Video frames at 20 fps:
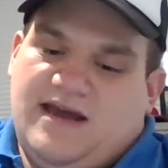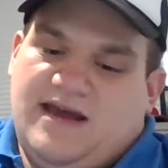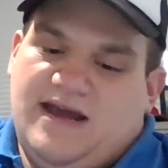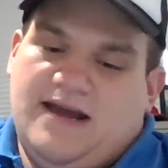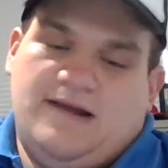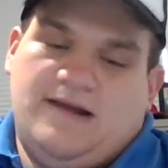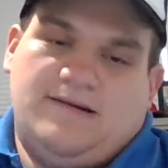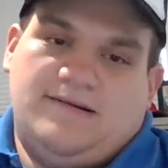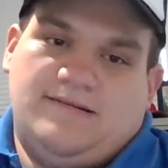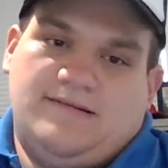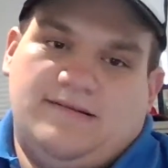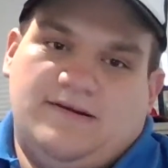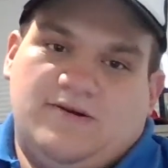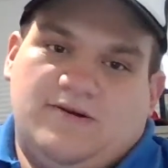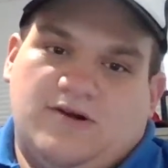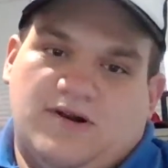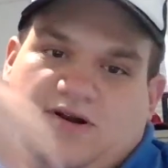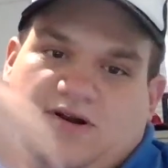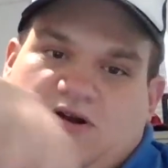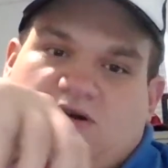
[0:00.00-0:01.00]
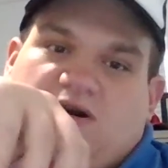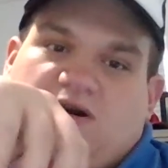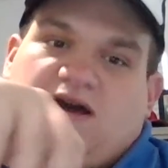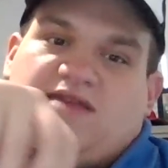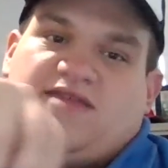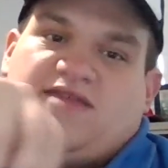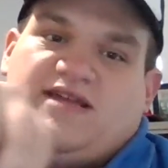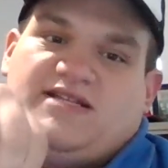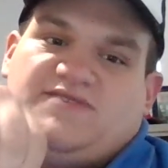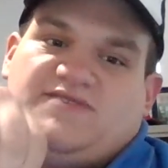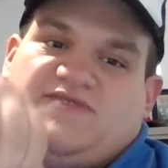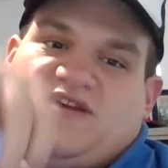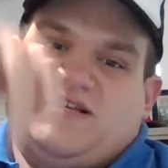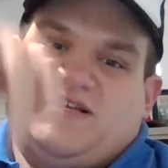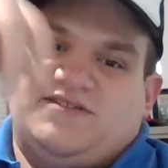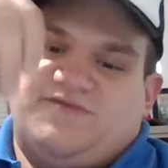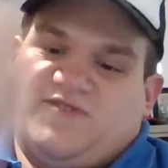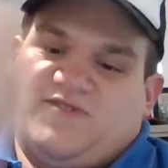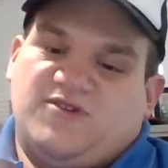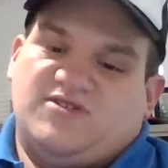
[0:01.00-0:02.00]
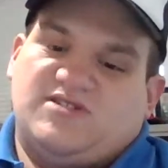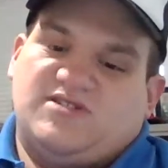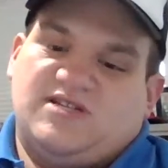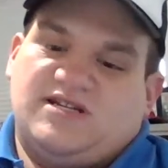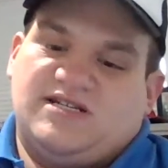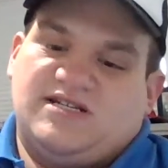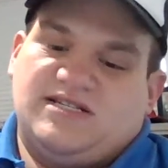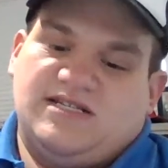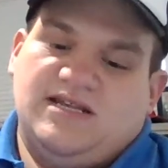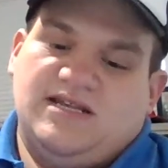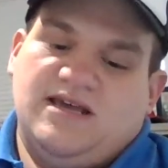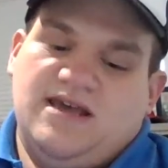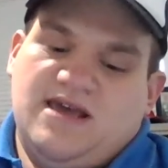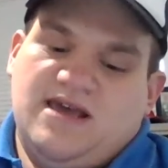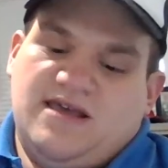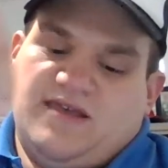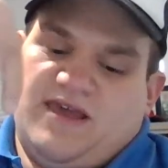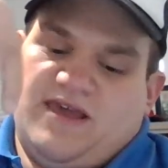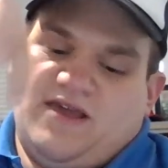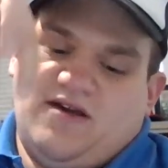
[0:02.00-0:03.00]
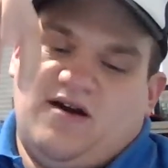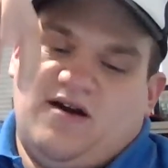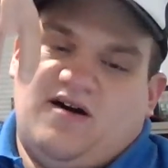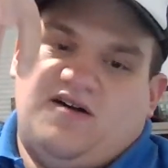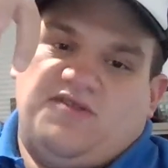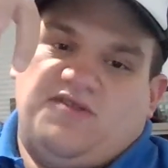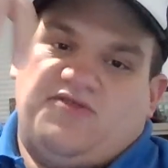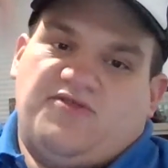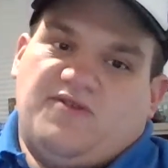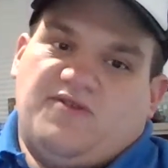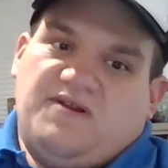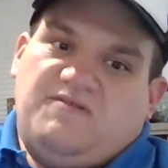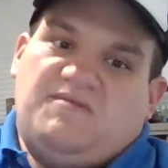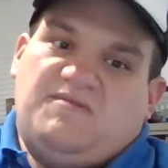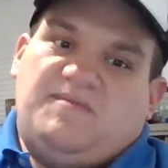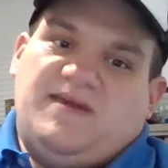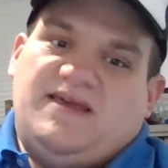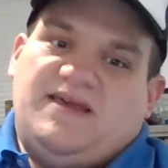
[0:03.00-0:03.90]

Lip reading: I don't, or no, I think it's vice versa because I think all three would